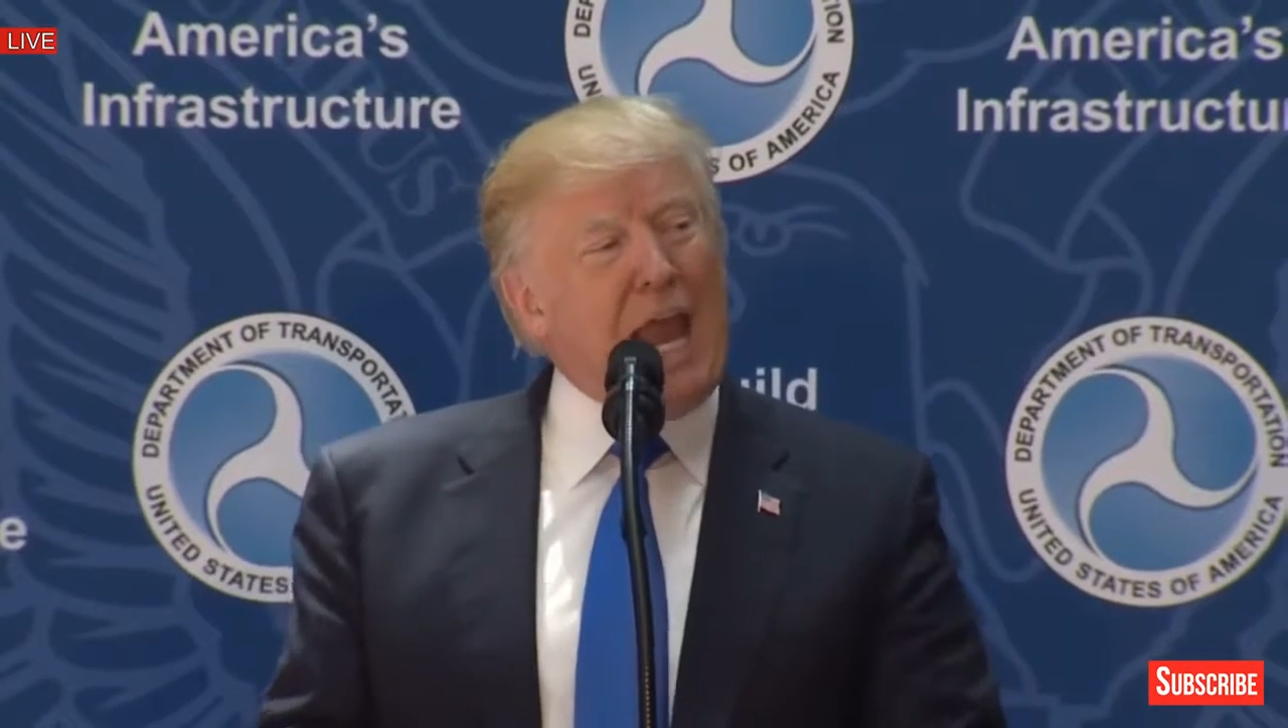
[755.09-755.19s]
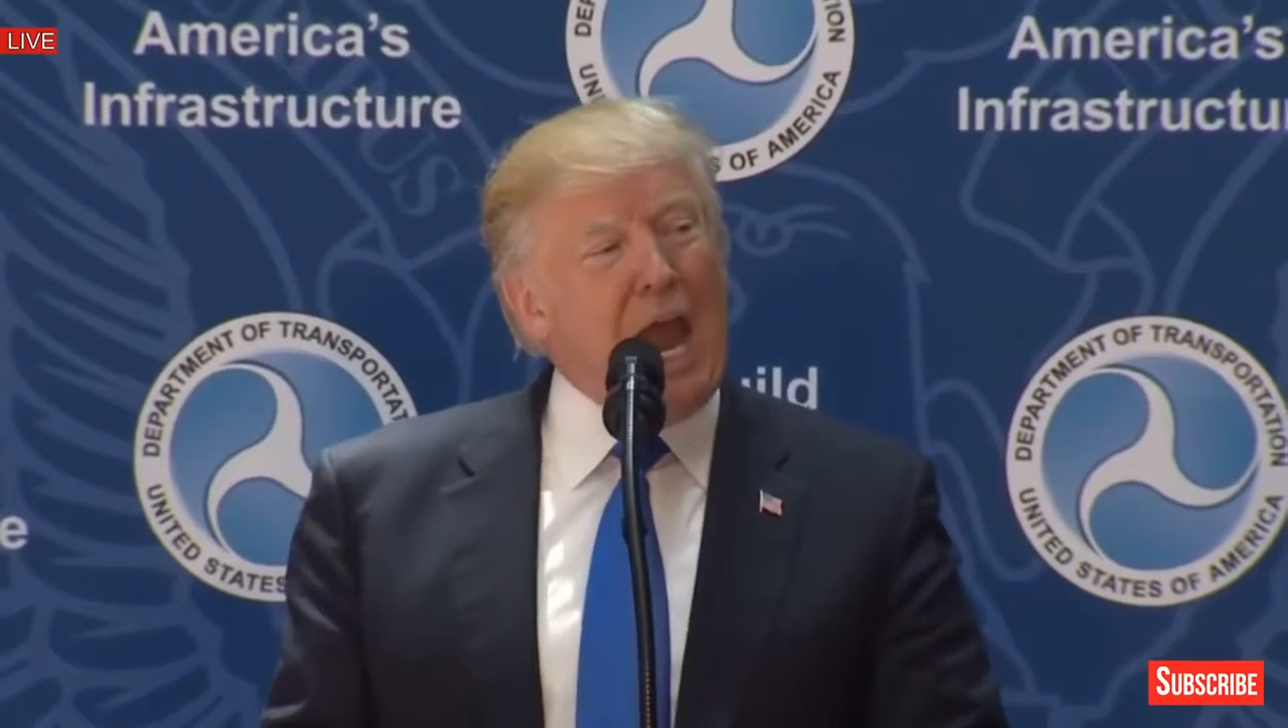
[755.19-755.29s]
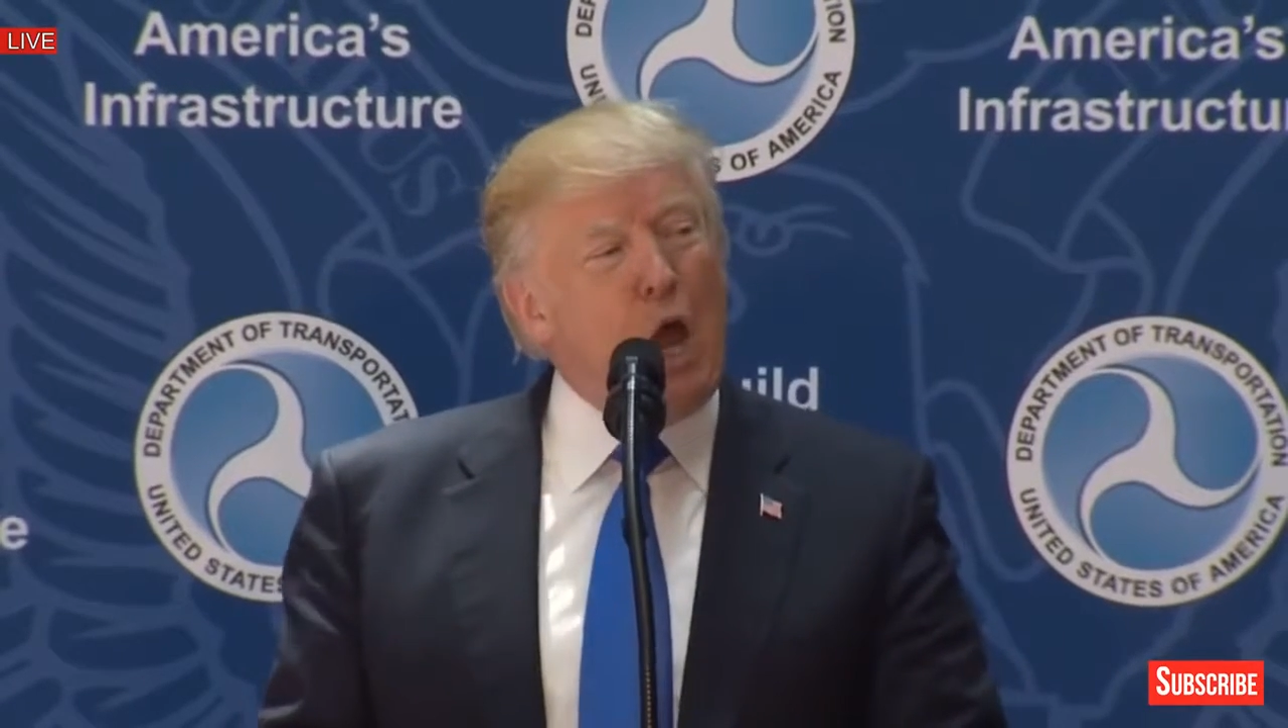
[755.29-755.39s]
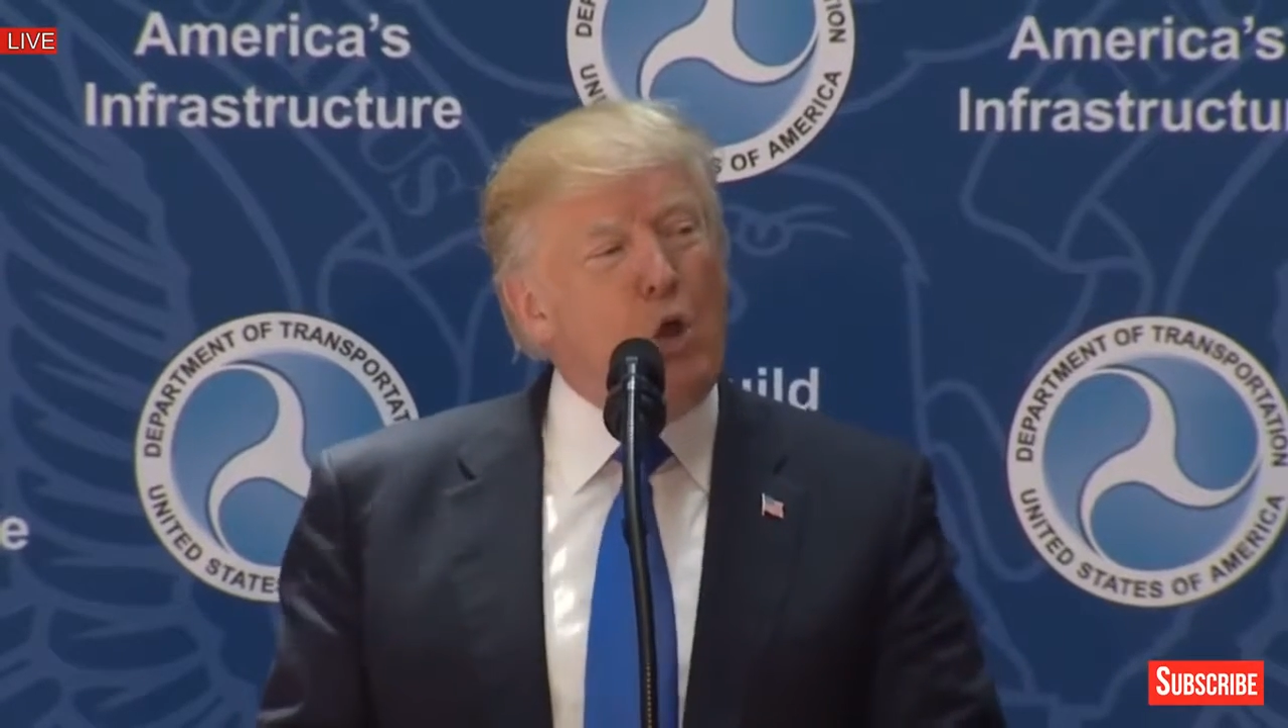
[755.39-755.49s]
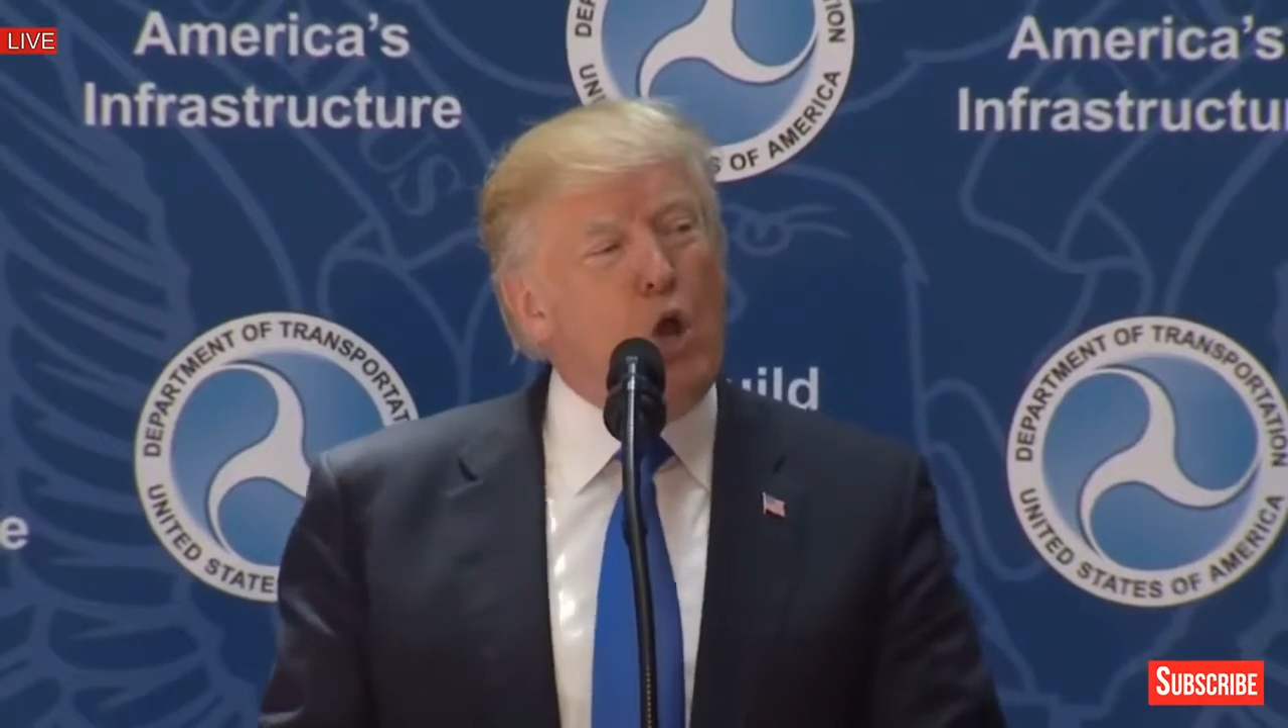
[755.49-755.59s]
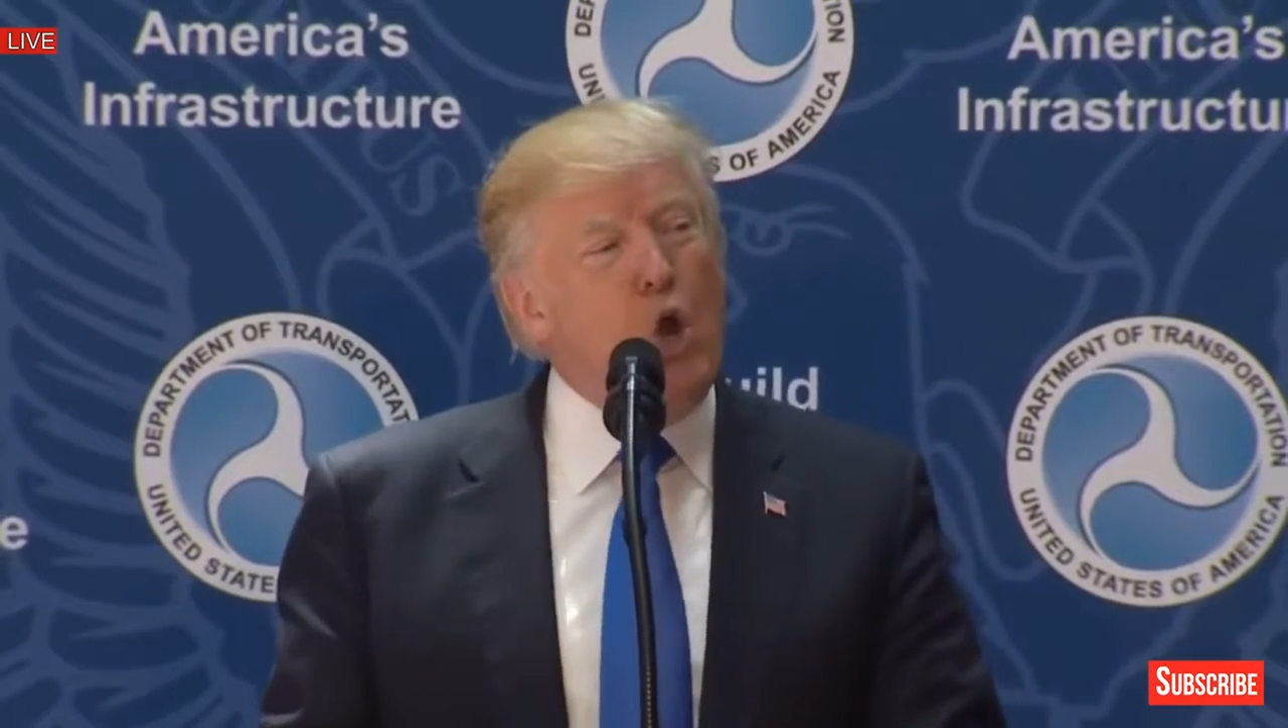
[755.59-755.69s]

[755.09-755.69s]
our